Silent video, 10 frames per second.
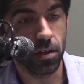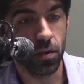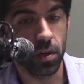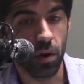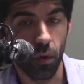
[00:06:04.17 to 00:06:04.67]

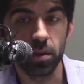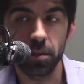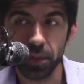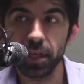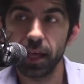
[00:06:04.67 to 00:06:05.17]
you can only
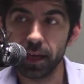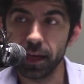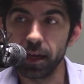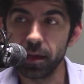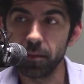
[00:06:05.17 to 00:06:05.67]
play that
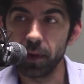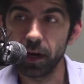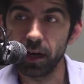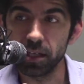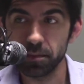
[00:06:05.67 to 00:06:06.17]
game
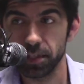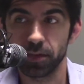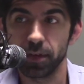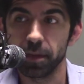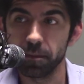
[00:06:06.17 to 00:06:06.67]
split screen.